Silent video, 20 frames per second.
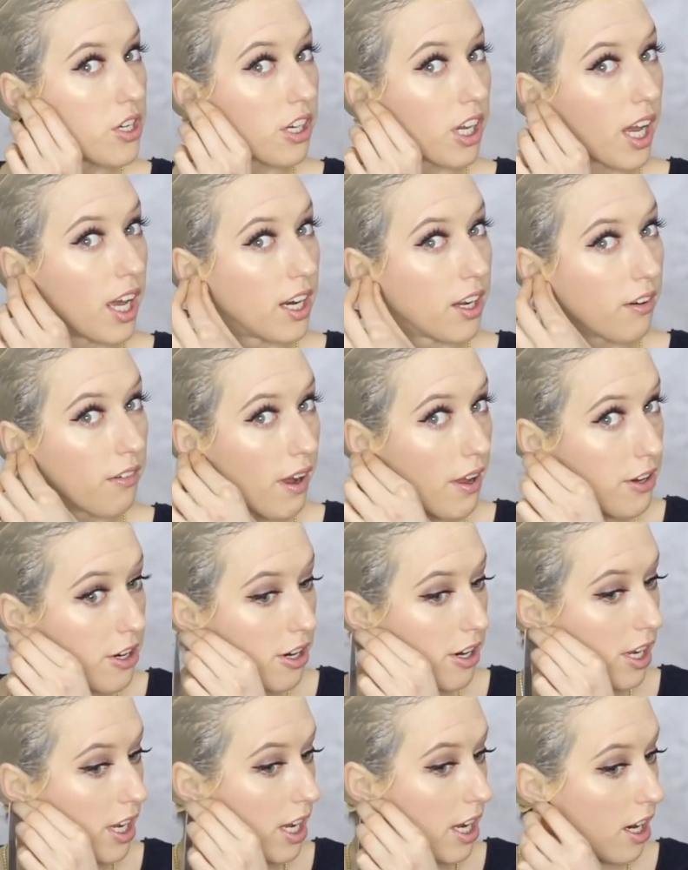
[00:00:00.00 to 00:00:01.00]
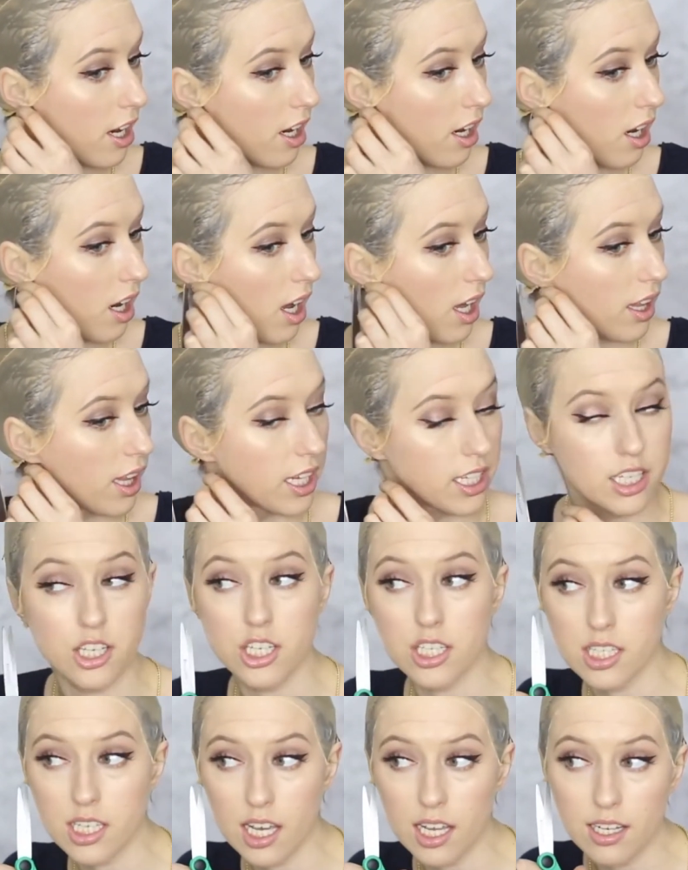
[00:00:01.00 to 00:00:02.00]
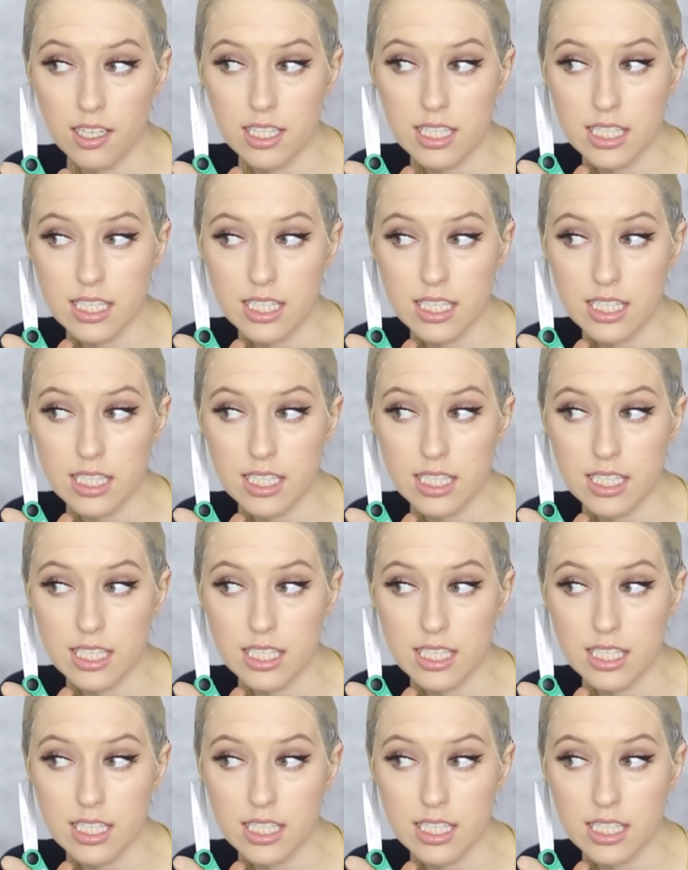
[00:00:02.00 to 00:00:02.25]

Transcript: you're cutting around your ear, I like to just kind of